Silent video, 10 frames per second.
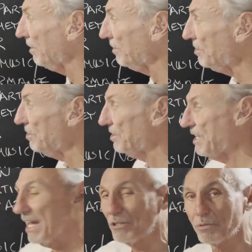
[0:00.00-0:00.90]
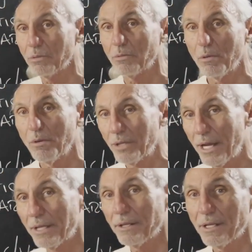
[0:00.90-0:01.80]
Now, this is an actual quote
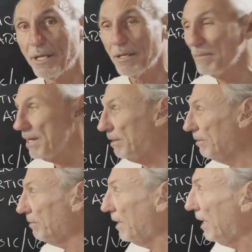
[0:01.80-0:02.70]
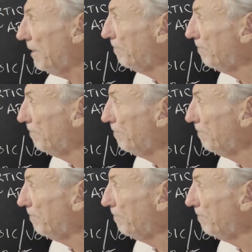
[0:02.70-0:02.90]
out of the email, okay?